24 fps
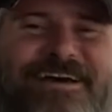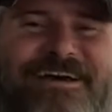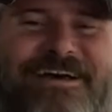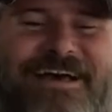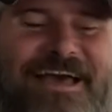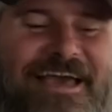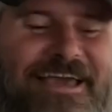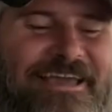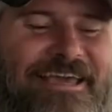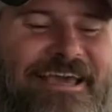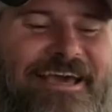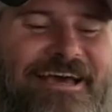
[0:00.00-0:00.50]

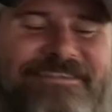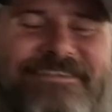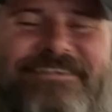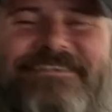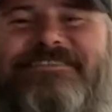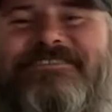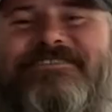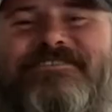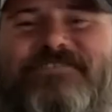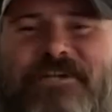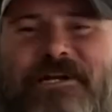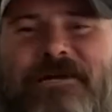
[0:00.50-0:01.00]
Hey guys,
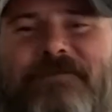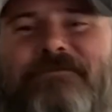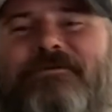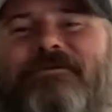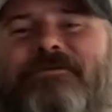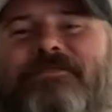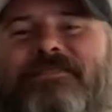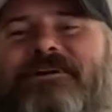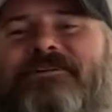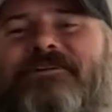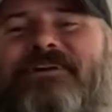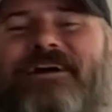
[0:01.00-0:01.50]
this is Jeremy
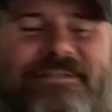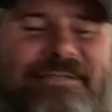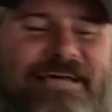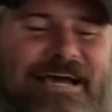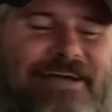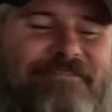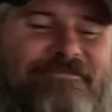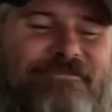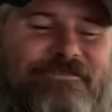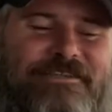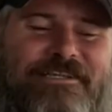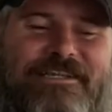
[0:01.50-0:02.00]
with Aloha
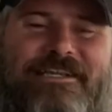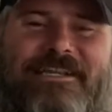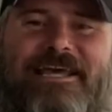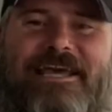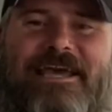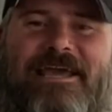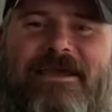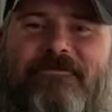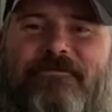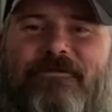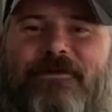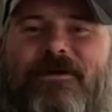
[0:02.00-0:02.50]
Divers, and
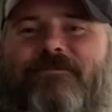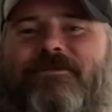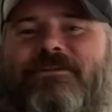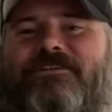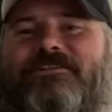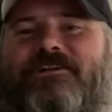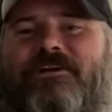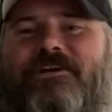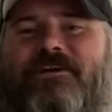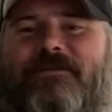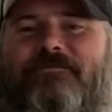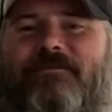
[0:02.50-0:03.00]
today we're going to be
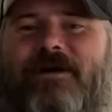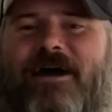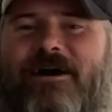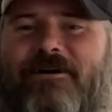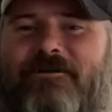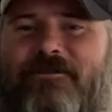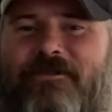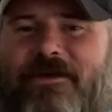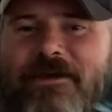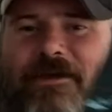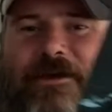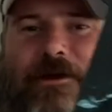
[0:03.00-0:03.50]
talking
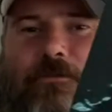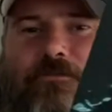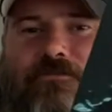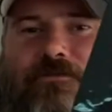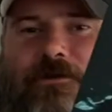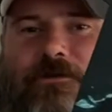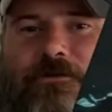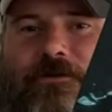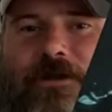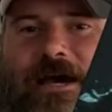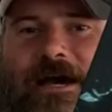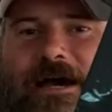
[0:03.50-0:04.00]
about the GoPro